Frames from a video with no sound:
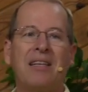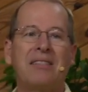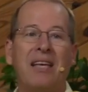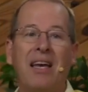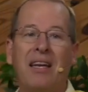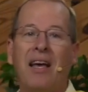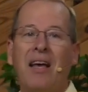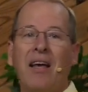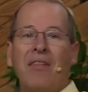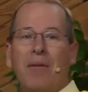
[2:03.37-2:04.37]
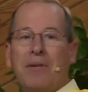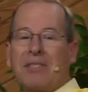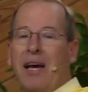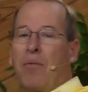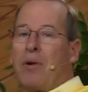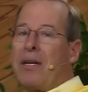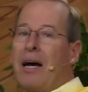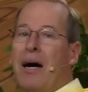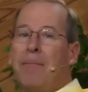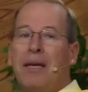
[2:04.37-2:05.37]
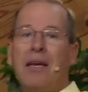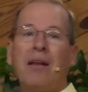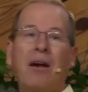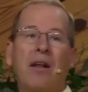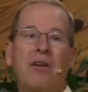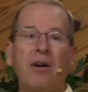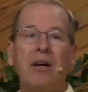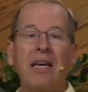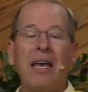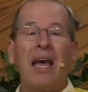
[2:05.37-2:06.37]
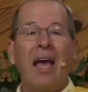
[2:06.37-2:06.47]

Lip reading: said the Messiah would come in on a donkey,